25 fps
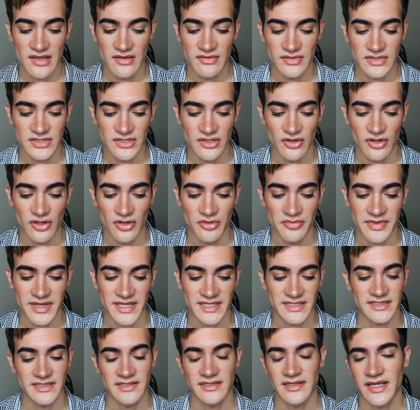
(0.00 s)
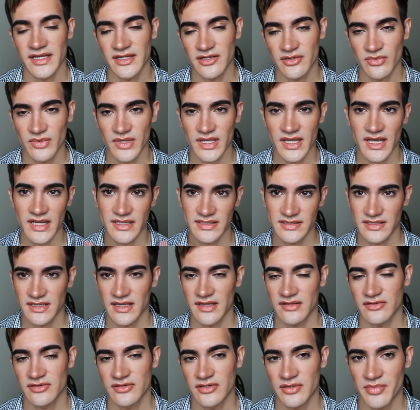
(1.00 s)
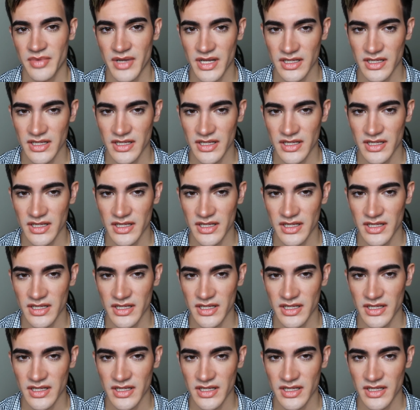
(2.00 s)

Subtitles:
it was a whole mess, and later we got together and